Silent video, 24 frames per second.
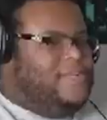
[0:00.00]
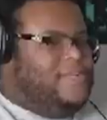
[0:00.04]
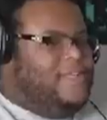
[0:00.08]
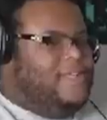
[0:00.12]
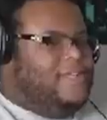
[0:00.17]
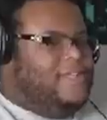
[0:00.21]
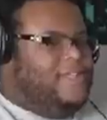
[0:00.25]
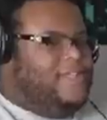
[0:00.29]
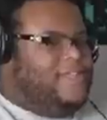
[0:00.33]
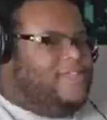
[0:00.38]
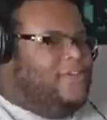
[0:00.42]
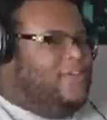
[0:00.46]

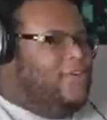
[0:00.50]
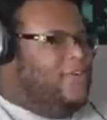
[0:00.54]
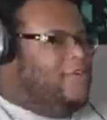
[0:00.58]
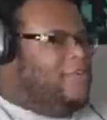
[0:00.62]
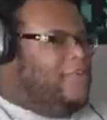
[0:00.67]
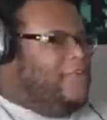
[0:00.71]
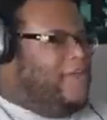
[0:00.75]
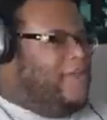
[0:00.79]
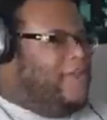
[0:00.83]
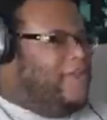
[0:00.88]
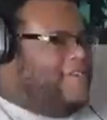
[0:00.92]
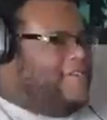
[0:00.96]
The Soul
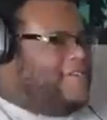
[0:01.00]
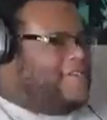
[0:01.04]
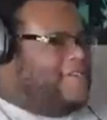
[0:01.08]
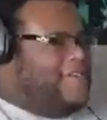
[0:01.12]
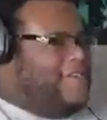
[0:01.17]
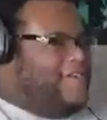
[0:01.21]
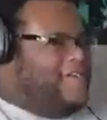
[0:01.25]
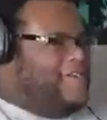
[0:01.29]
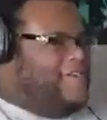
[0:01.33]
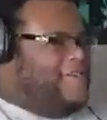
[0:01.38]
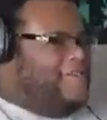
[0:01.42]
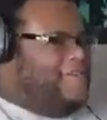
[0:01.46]
player is
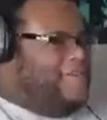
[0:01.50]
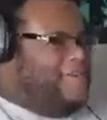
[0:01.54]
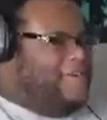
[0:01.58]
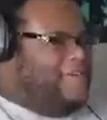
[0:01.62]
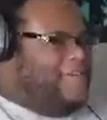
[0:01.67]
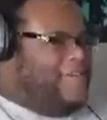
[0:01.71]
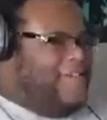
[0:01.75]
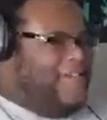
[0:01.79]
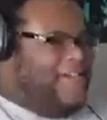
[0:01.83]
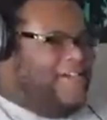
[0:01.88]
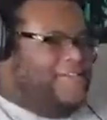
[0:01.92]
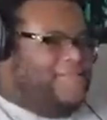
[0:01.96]
learning, bro.
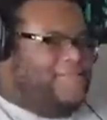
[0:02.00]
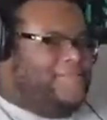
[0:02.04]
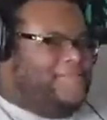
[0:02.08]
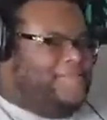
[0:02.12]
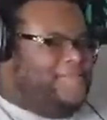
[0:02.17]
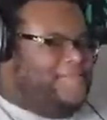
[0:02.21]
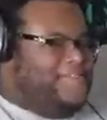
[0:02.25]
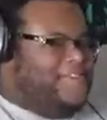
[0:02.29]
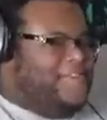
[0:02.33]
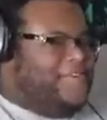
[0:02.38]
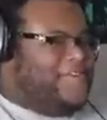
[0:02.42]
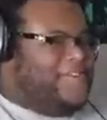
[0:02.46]
Yep,
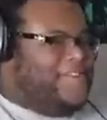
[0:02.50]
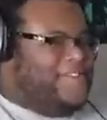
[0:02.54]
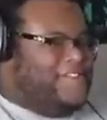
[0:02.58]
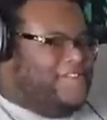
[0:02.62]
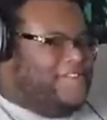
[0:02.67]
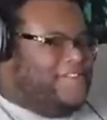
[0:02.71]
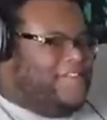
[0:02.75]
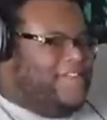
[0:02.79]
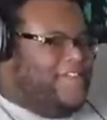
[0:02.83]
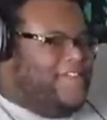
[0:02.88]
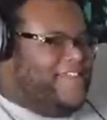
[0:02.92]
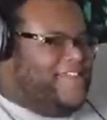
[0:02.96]
Soul can do
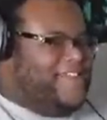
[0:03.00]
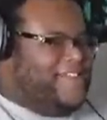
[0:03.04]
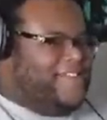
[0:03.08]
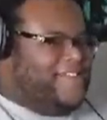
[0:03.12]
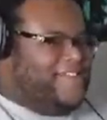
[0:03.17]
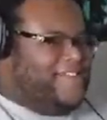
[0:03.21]
that, dude.